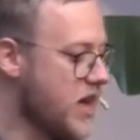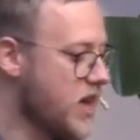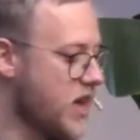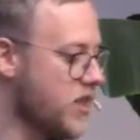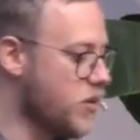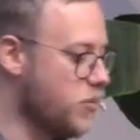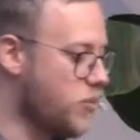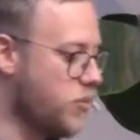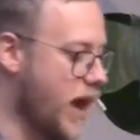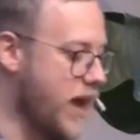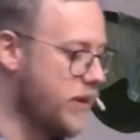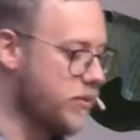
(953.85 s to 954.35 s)

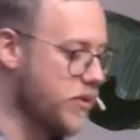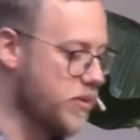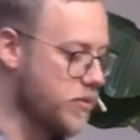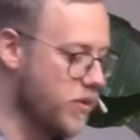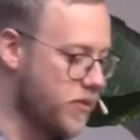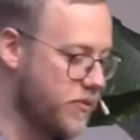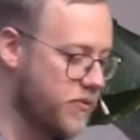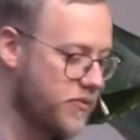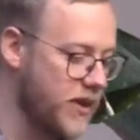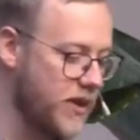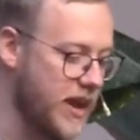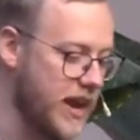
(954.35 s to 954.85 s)
the way we were
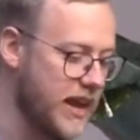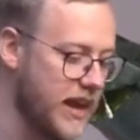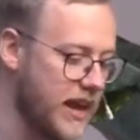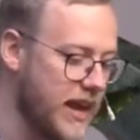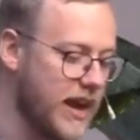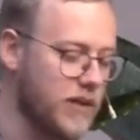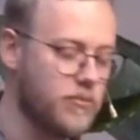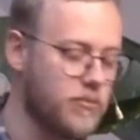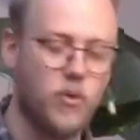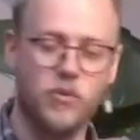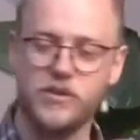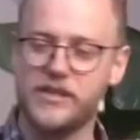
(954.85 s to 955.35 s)
feeling,
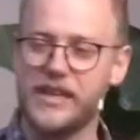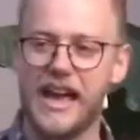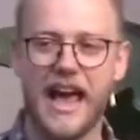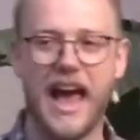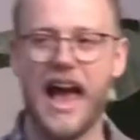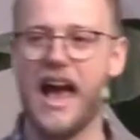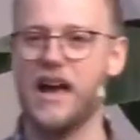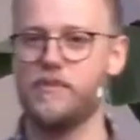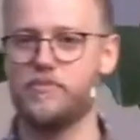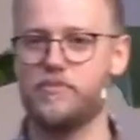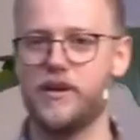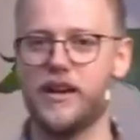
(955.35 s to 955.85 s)
and what was
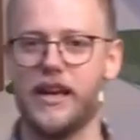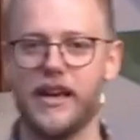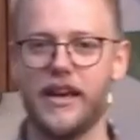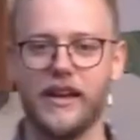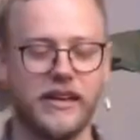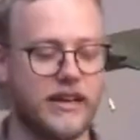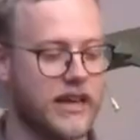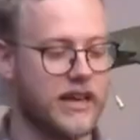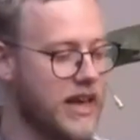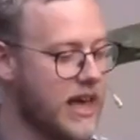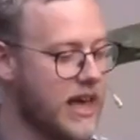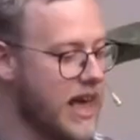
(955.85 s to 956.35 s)

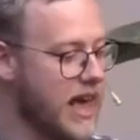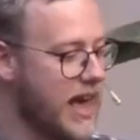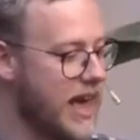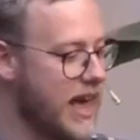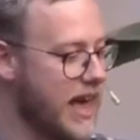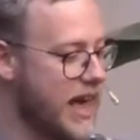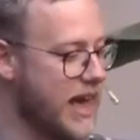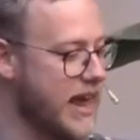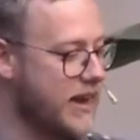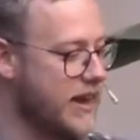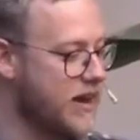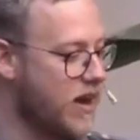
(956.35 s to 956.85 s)
happening
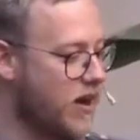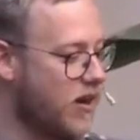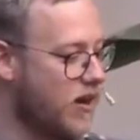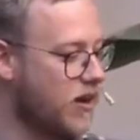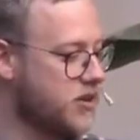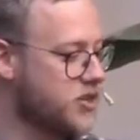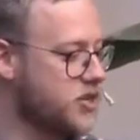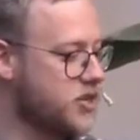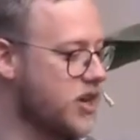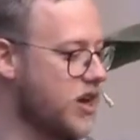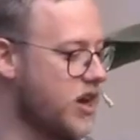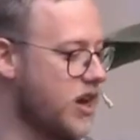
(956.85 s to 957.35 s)
in our
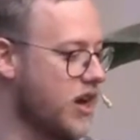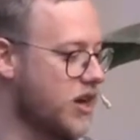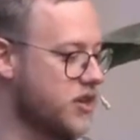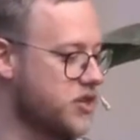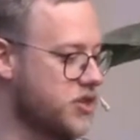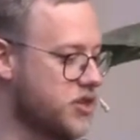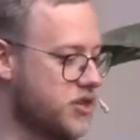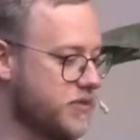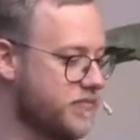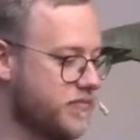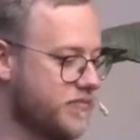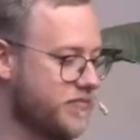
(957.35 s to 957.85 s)

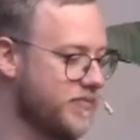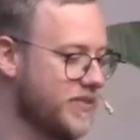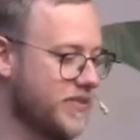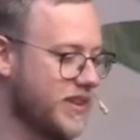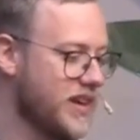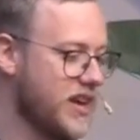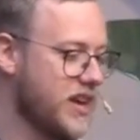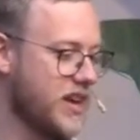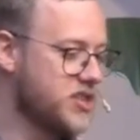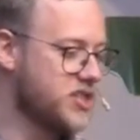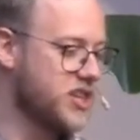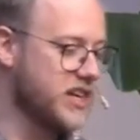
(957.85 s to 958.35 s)
church.
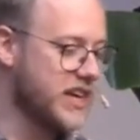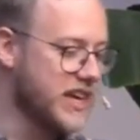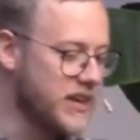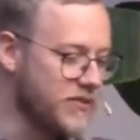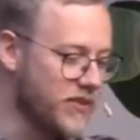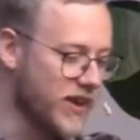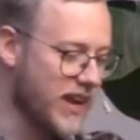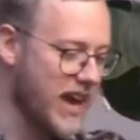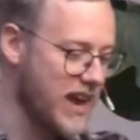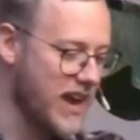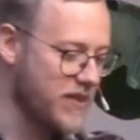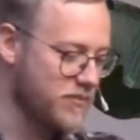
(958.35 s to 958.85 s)
She
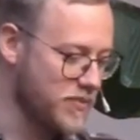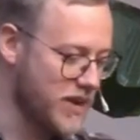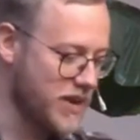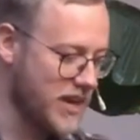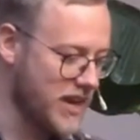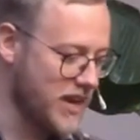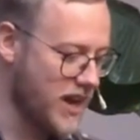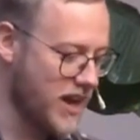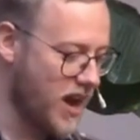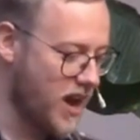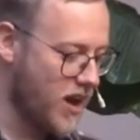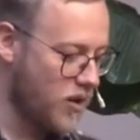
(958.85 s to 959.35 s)
even gave
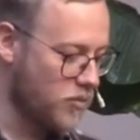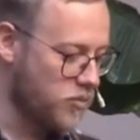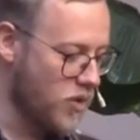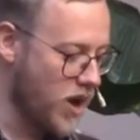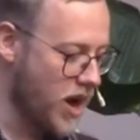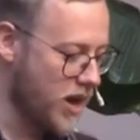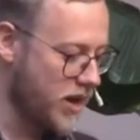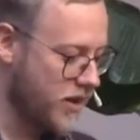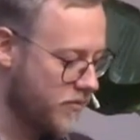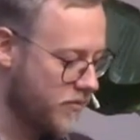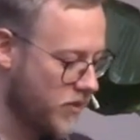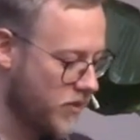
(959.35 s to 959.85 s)
me a word of